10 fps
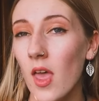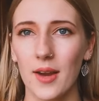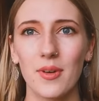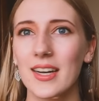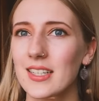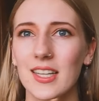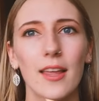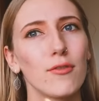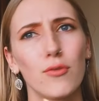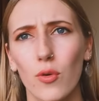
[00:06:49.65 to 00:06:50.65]
I ran into
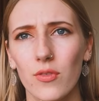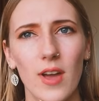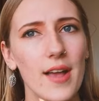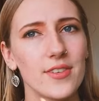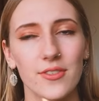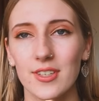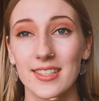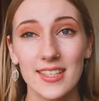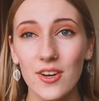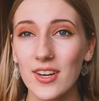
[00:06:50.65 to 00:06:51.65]
like 4 or 5
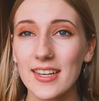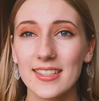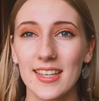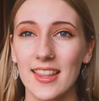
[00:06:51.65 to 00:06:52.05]
different series